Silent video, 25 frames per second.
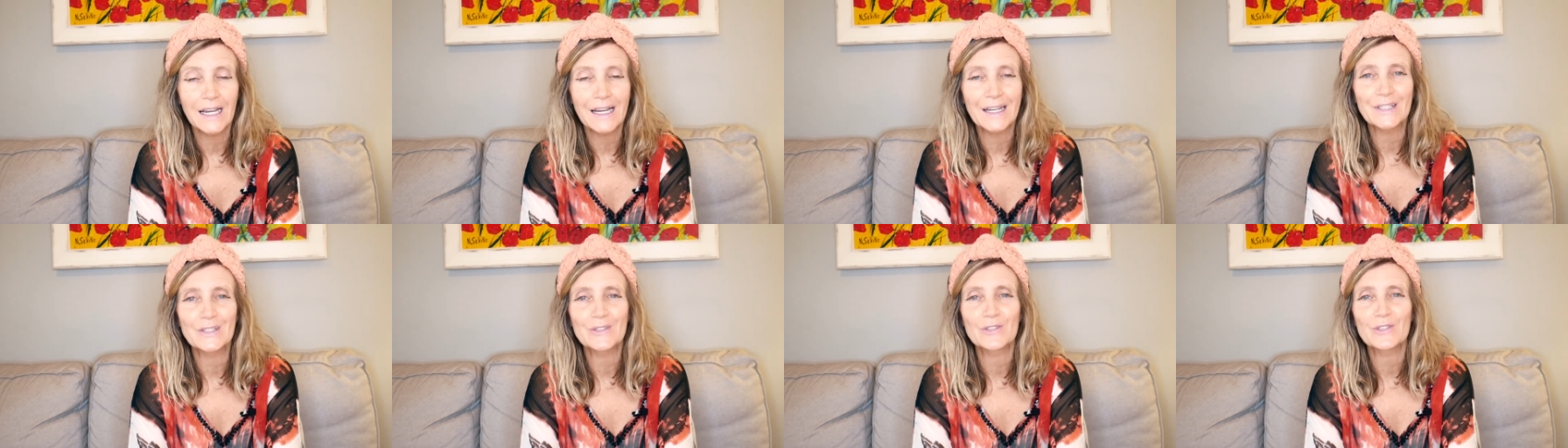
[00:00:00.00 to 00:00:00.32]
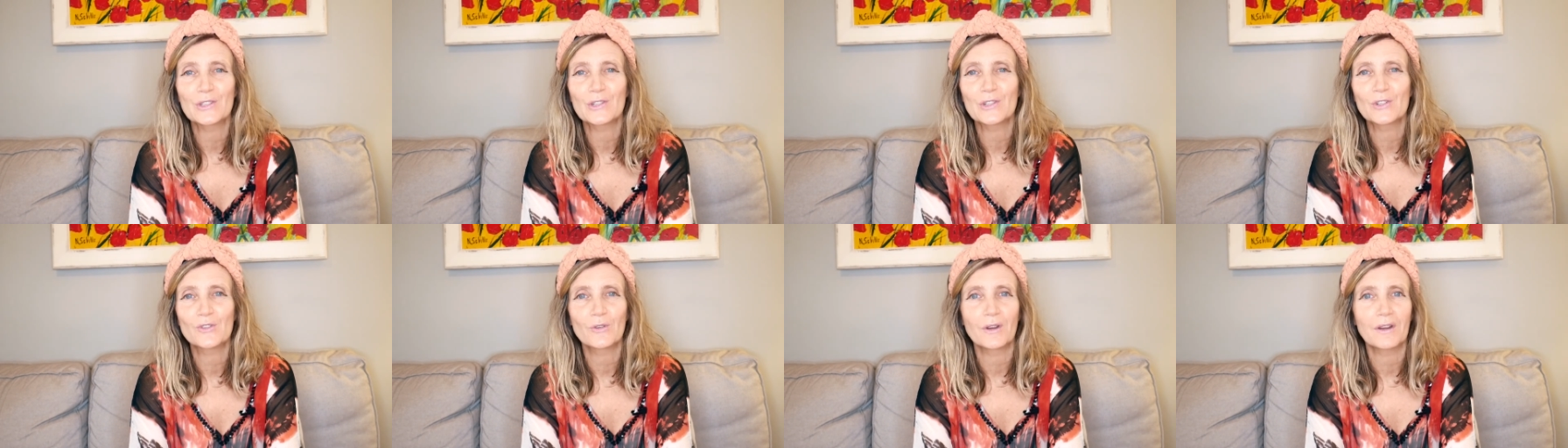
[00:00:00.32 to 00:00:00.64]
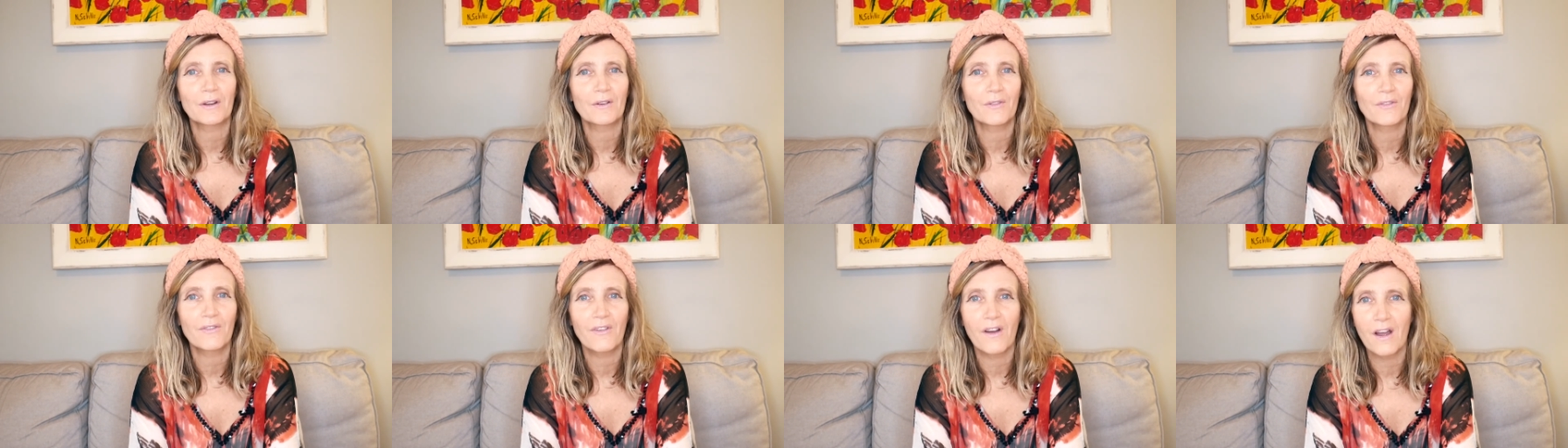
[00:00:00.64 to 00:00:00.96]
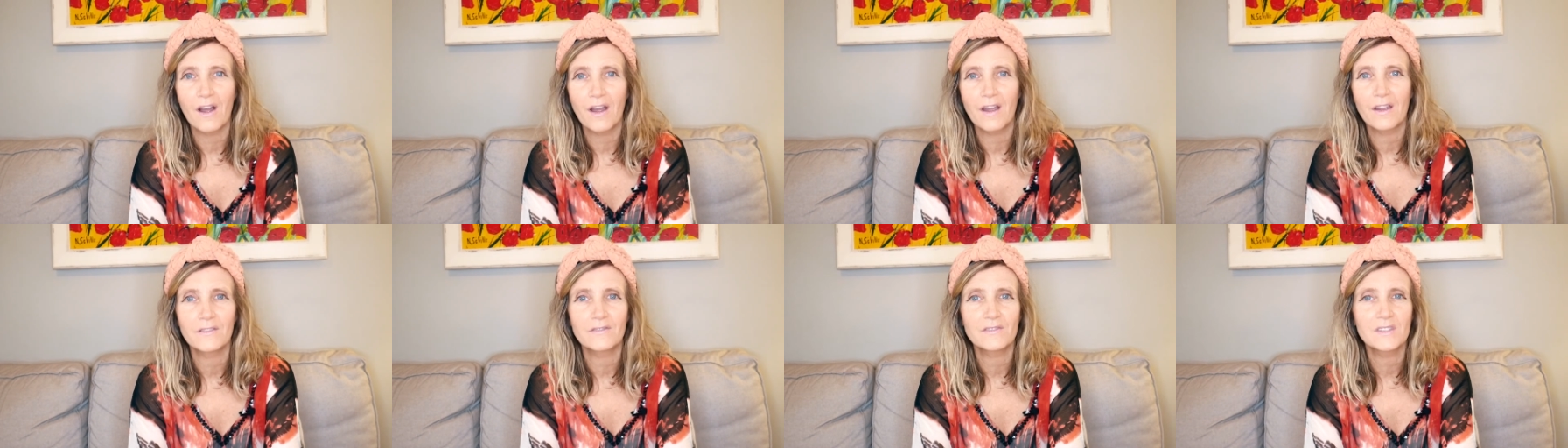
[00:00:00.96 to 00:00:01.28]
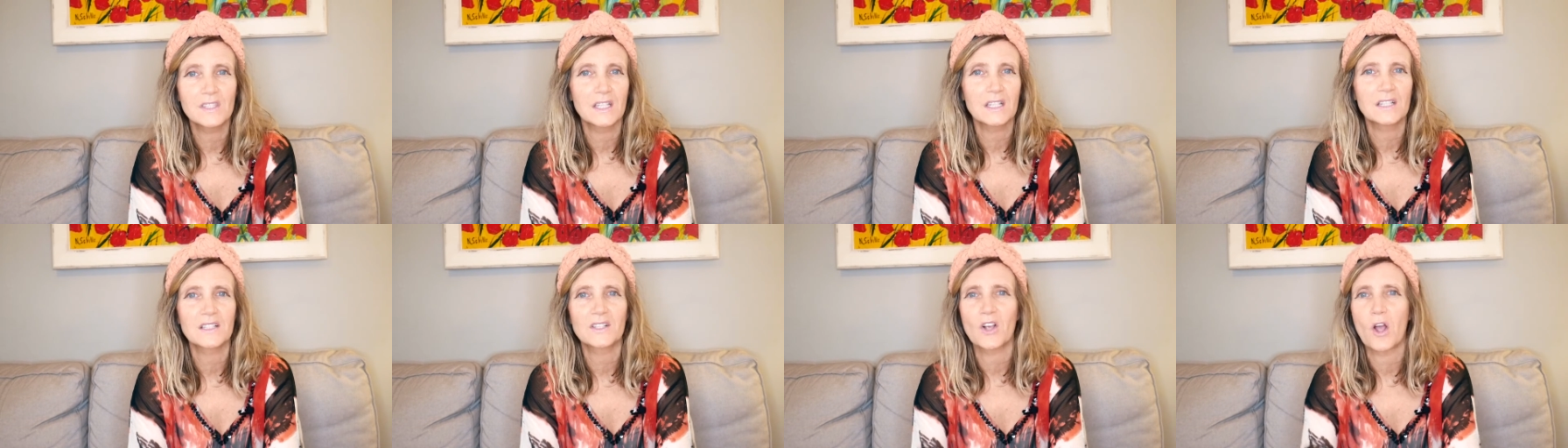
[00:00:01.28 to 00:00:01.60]
I used to drink five,
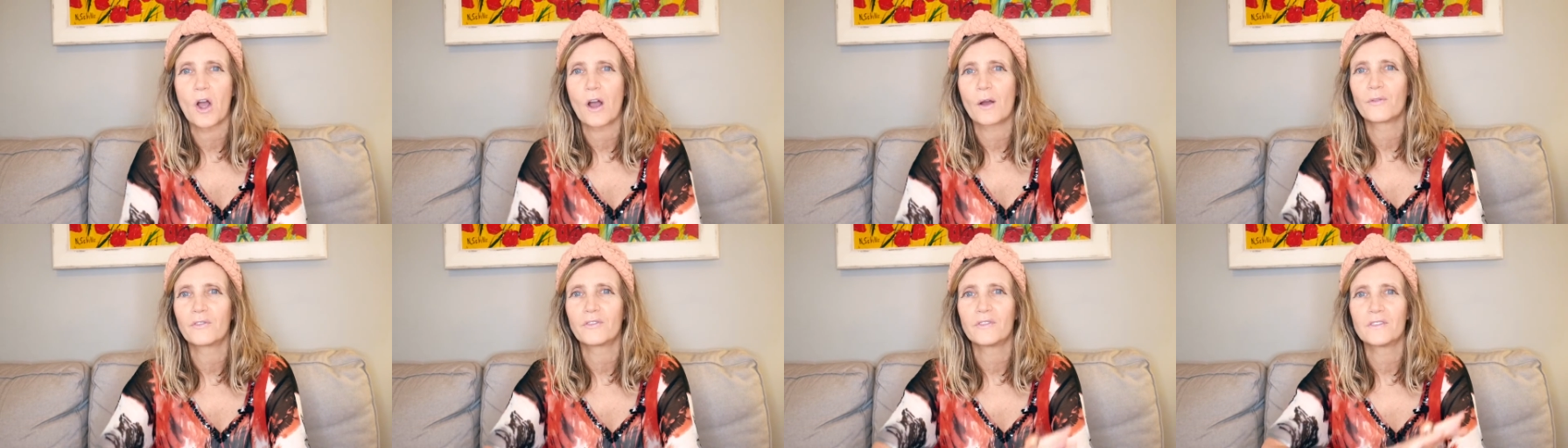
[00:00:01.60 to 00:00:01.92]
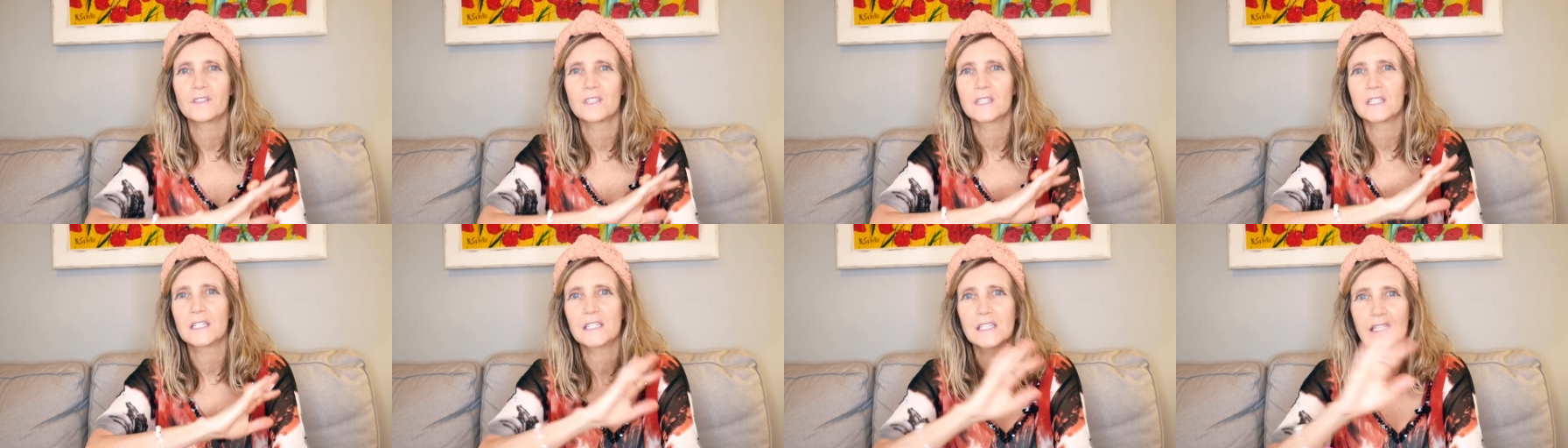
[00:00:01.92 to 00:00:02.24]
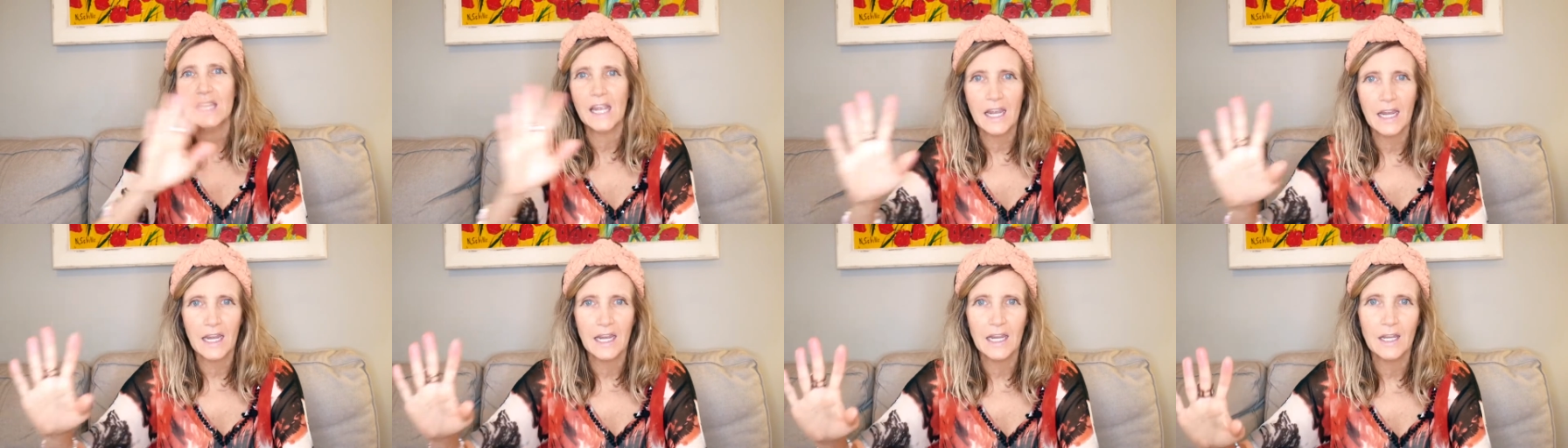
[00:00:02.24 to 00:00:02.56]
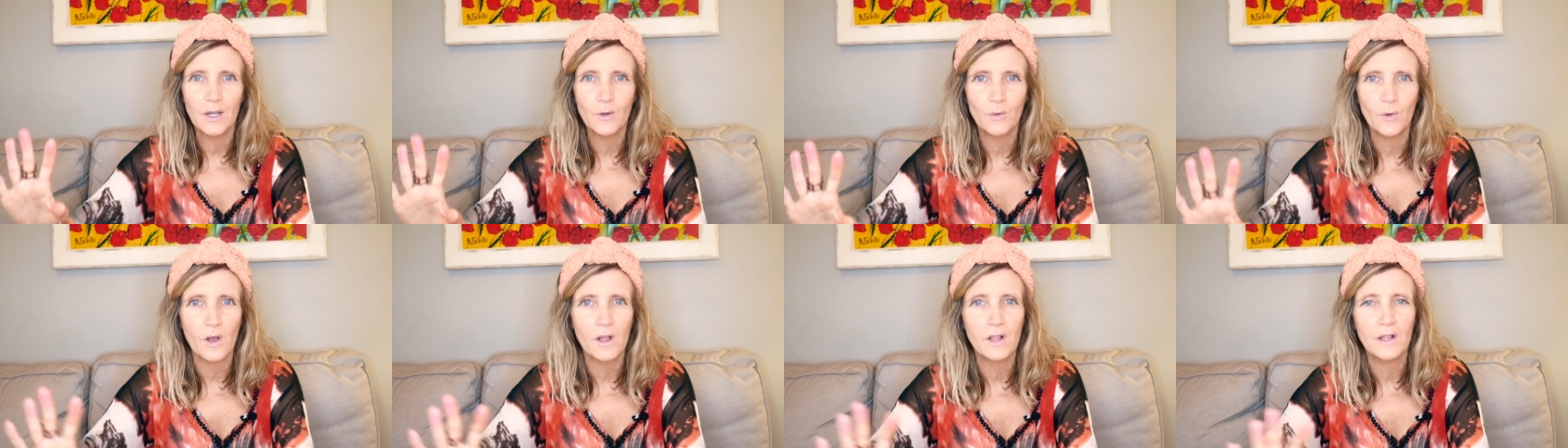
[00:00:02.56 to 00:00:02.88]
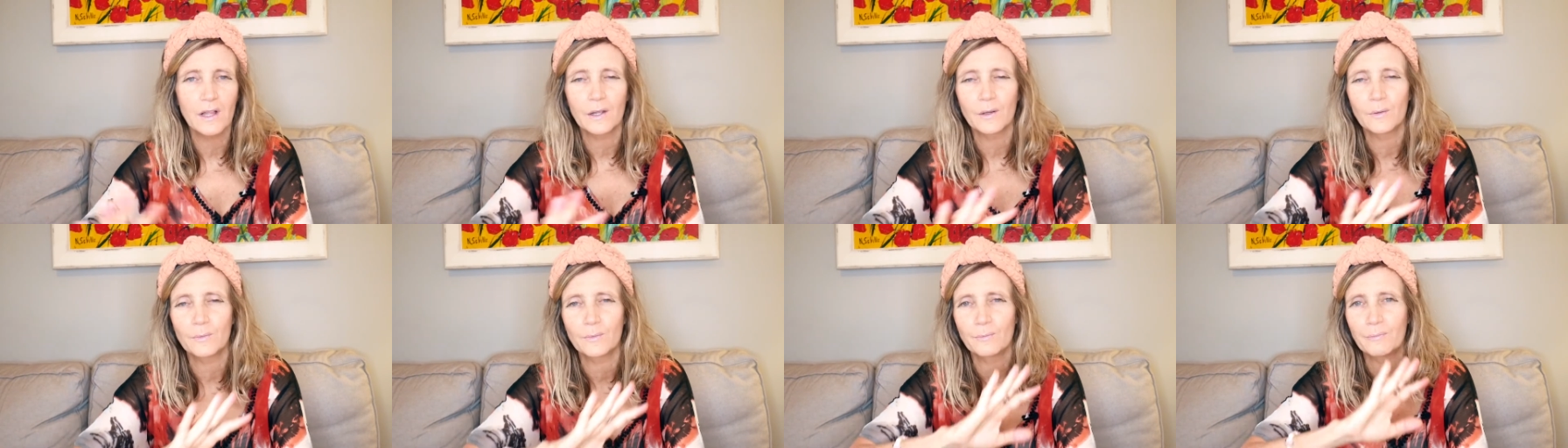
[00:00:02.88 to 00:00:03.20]
six coffees a day while
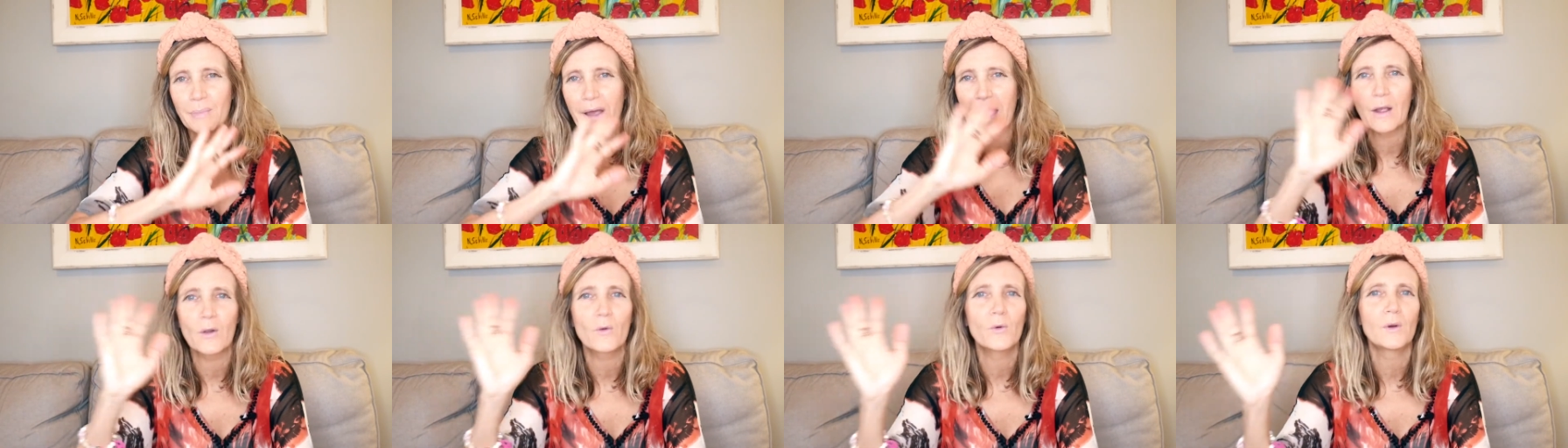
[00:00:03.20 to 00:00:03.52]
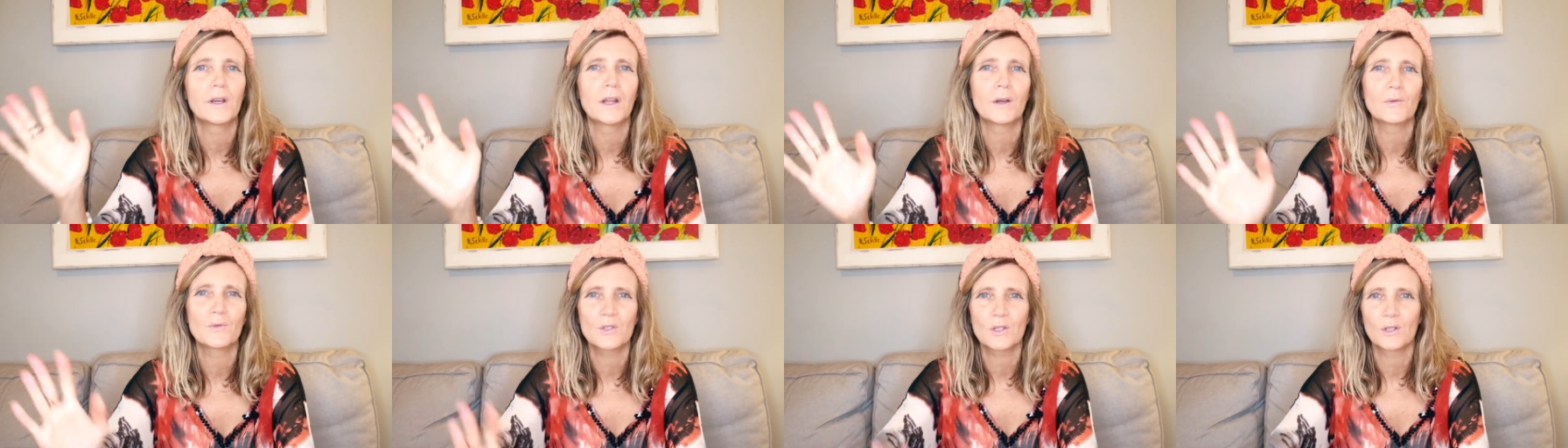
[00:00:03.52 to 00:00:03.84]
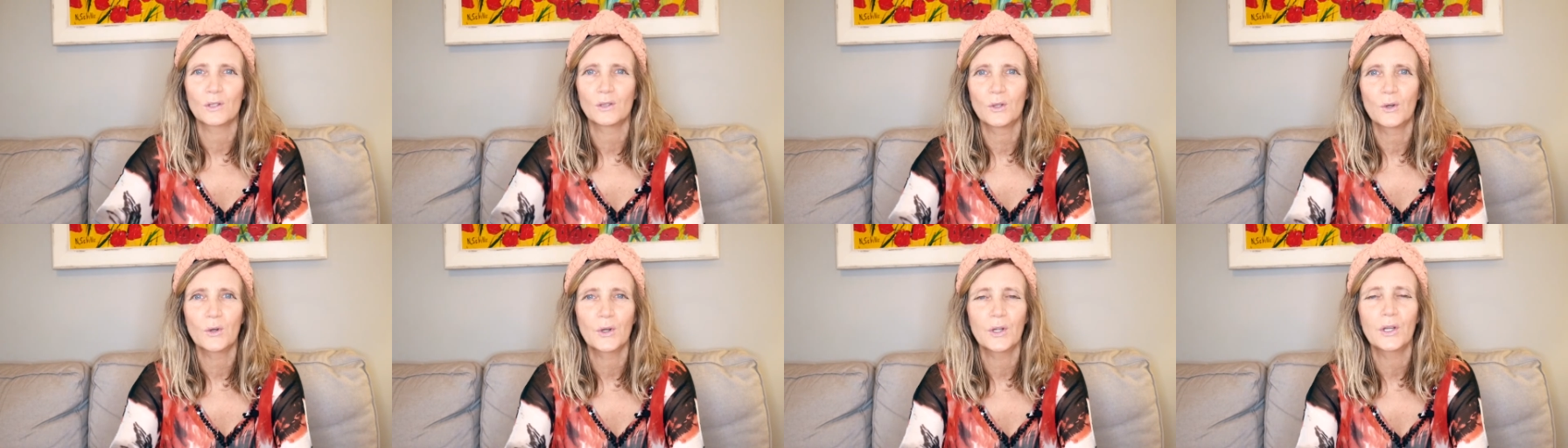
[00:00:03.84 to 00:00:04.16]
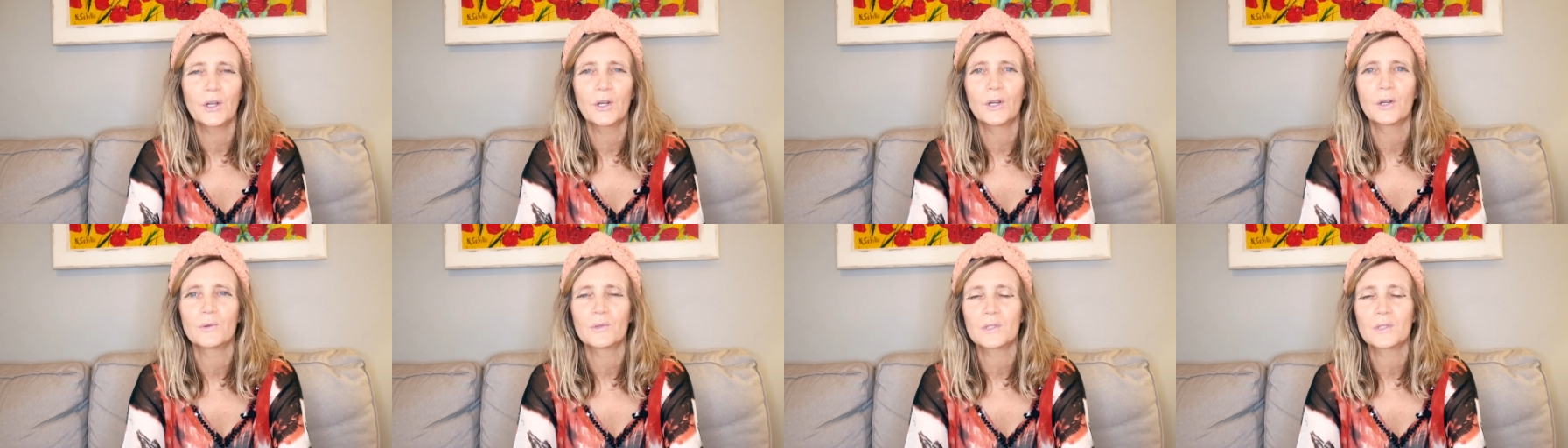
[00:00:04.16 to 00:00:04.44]
I back when I was a lawyer.